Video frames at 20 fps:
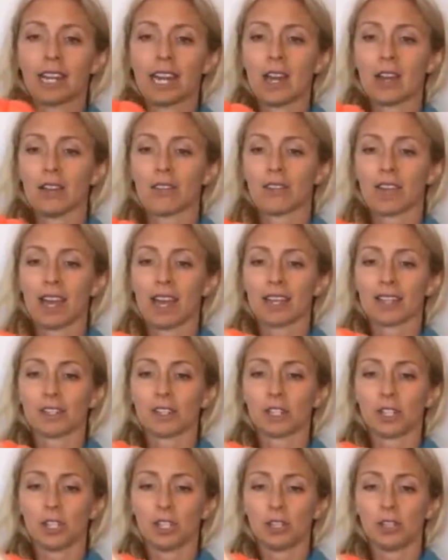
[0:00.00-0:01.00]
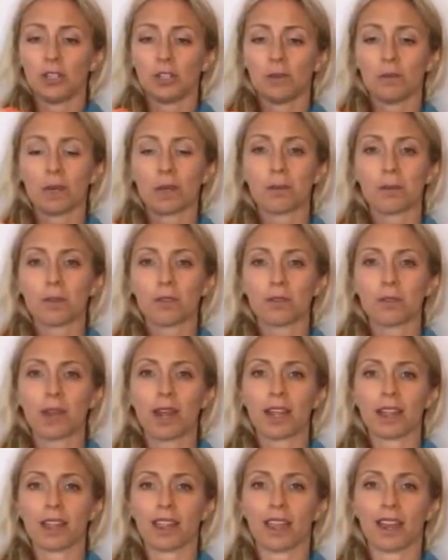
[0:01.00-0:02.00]
Now I've got 2 bubbles
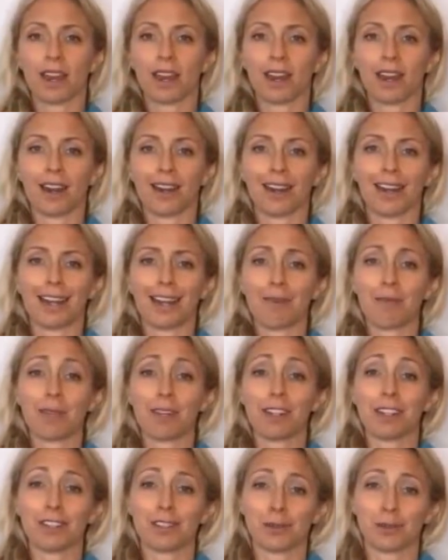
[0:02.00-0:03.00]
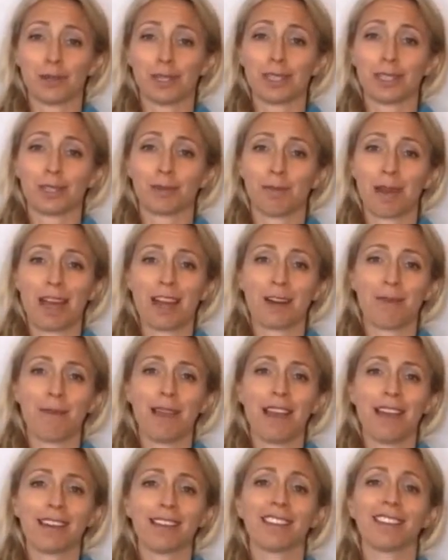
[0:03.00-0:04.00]
right there, and I'm going to twist
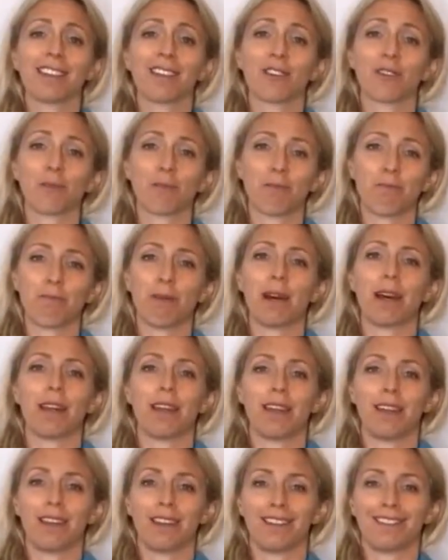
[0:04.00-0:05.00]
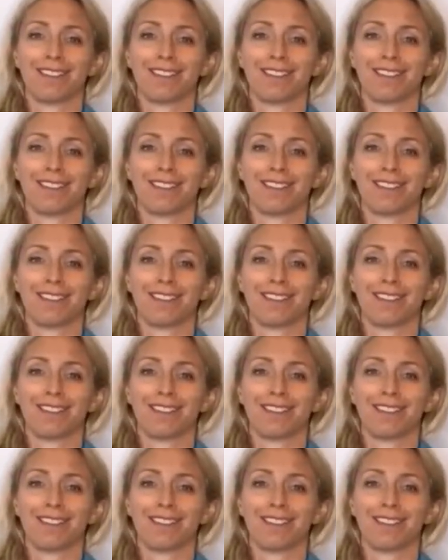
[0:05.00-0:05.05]
Spider-Man a little butt.